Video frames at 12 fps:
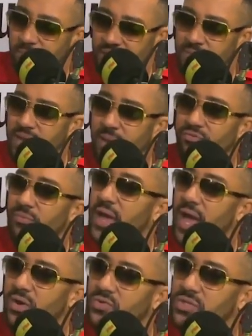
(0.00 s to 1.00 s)
picked me up from
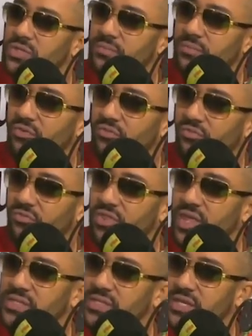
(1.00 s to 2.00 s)
my house
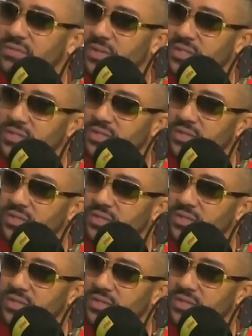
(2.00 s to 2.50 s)
for that statement.